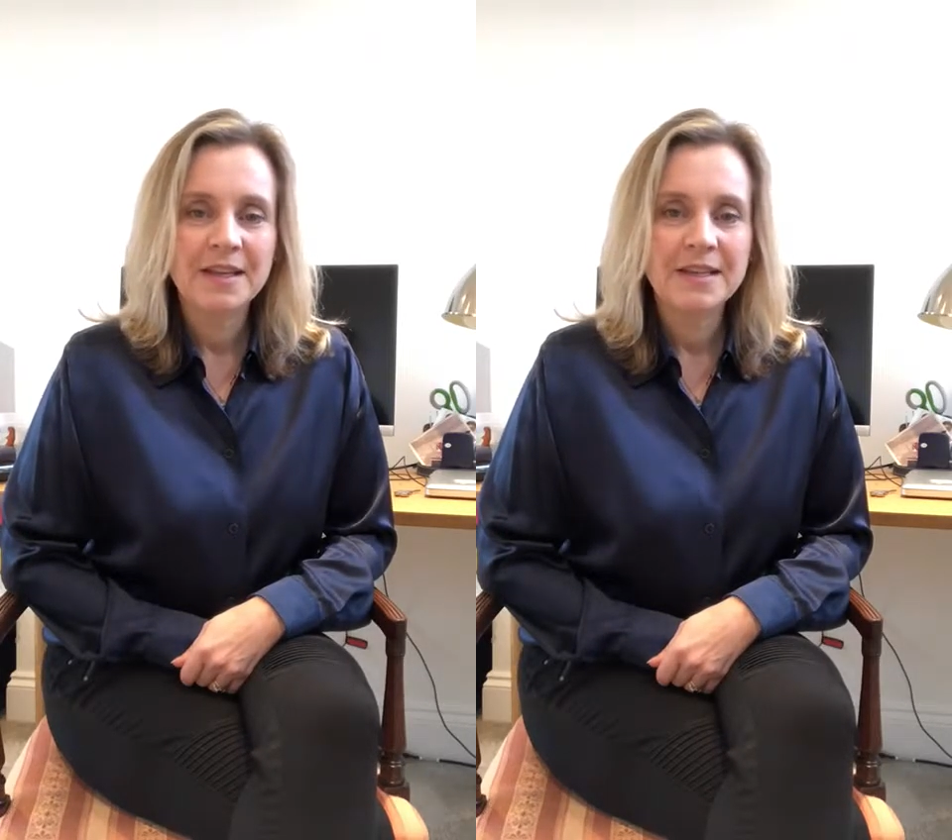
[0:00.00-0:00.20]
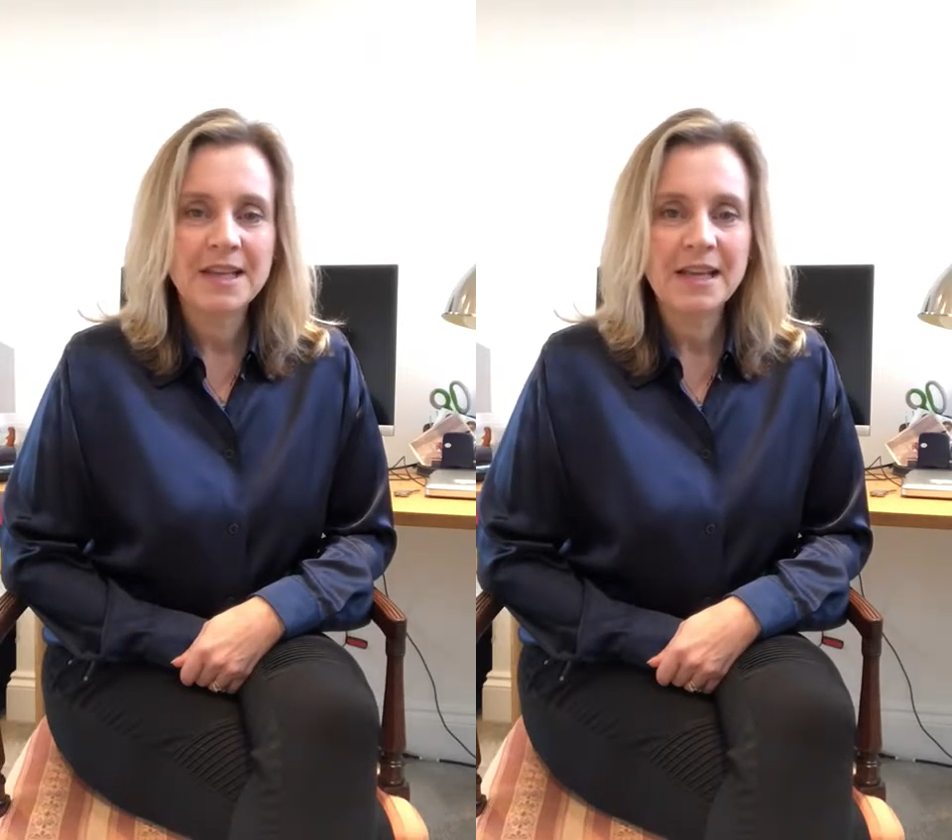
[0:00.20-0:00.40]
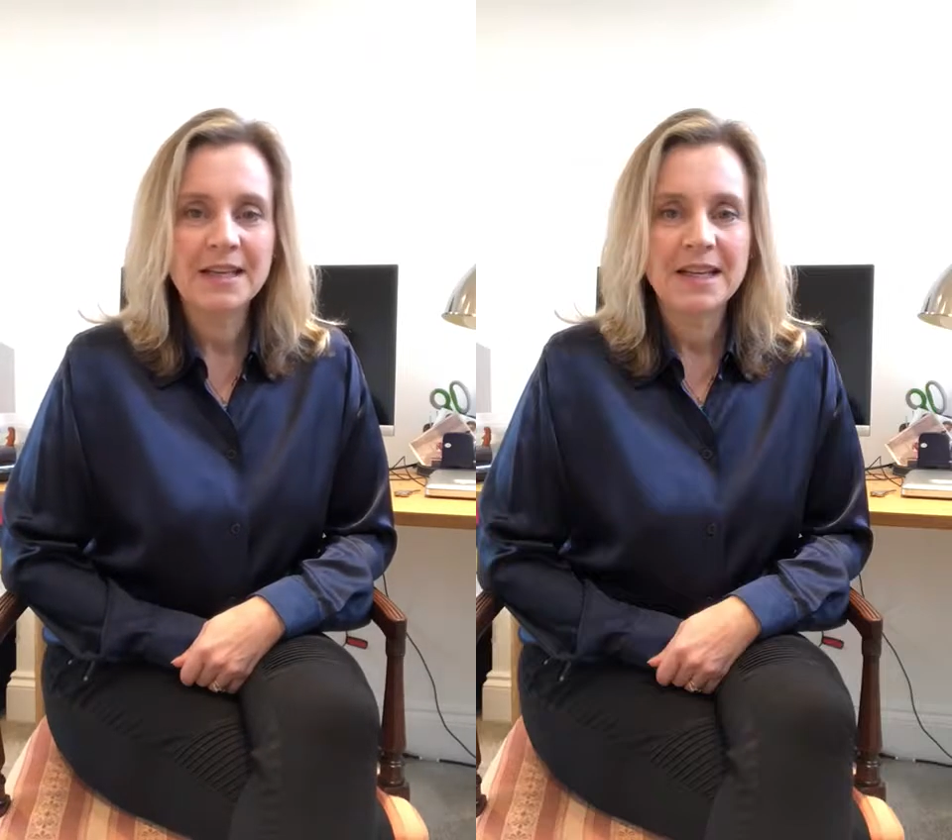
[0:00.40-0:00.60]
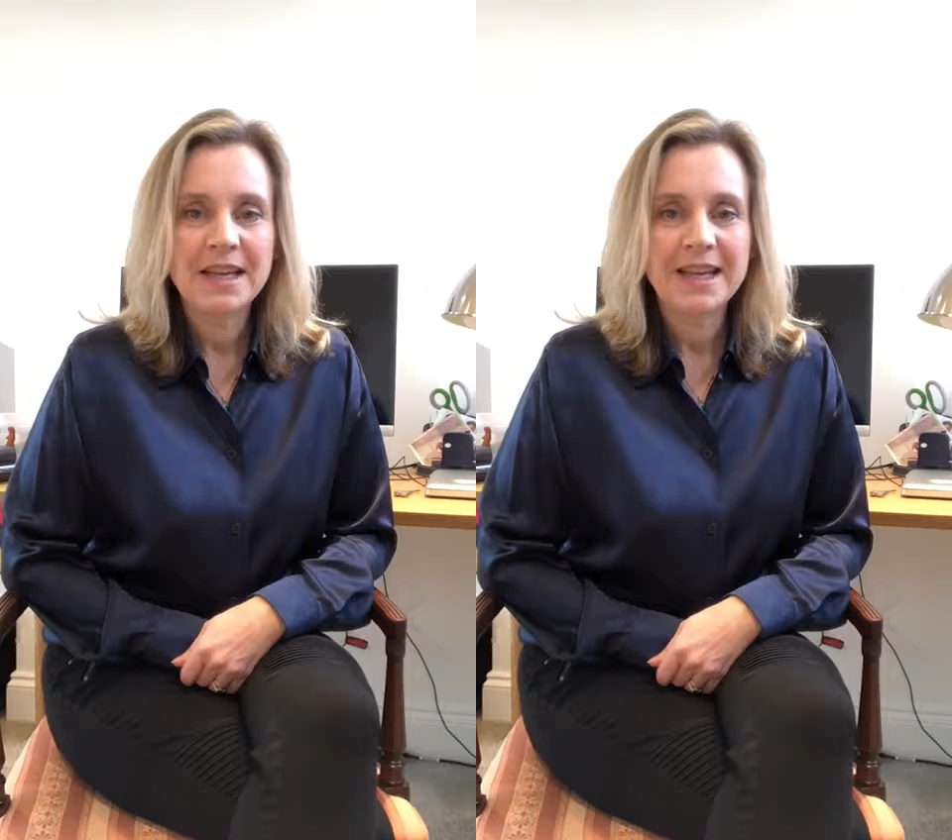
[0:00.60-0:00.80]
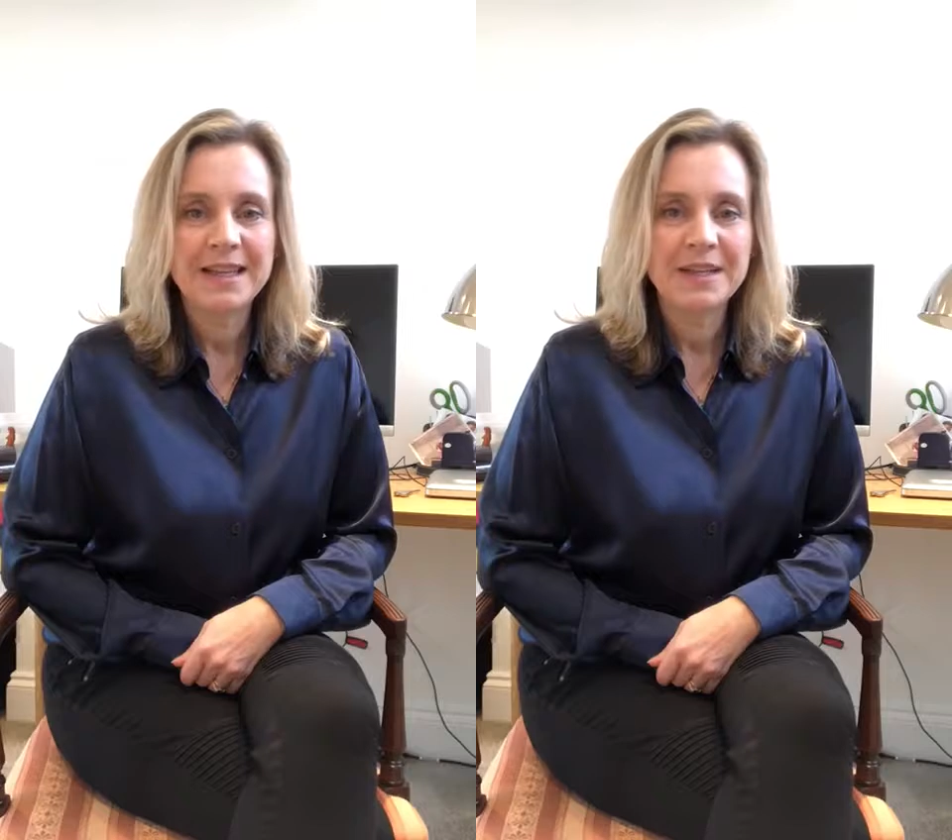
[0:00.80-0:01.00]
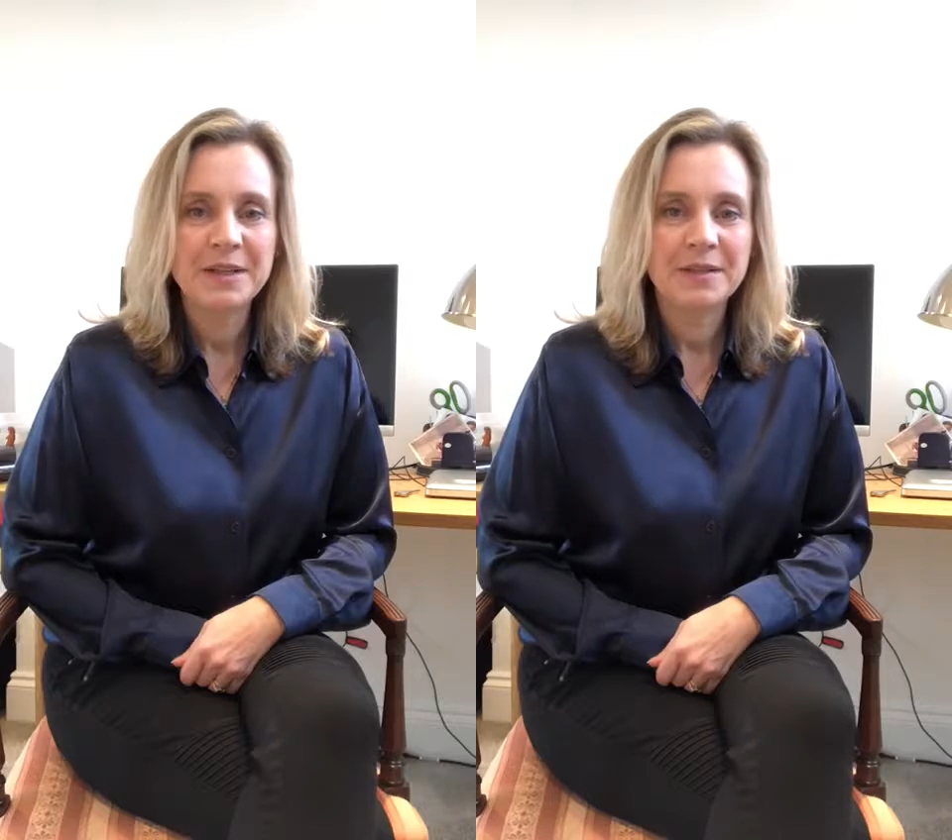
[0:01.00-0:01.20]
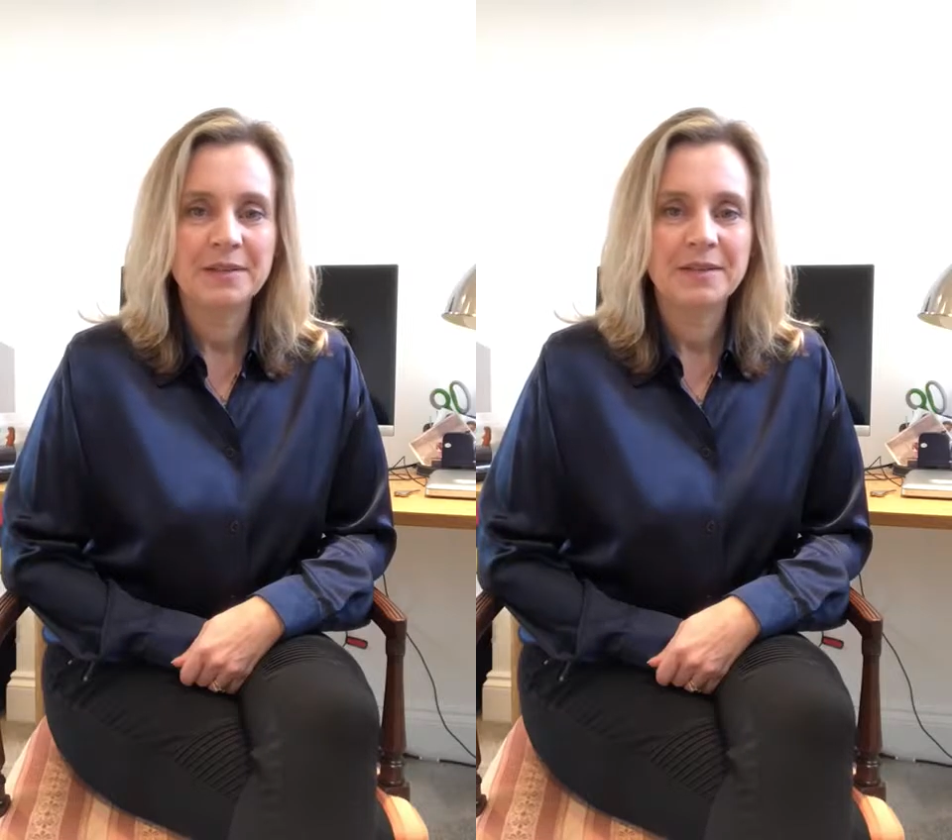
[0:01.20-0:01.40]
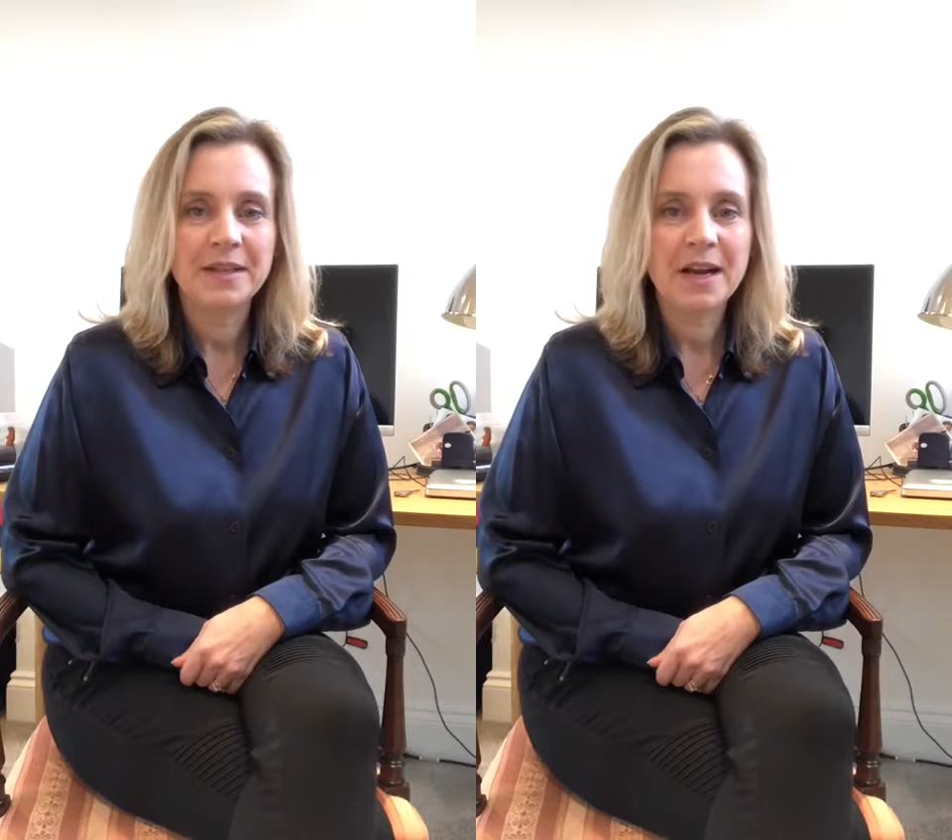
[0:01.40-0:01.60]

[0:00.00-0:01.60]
Secondly, the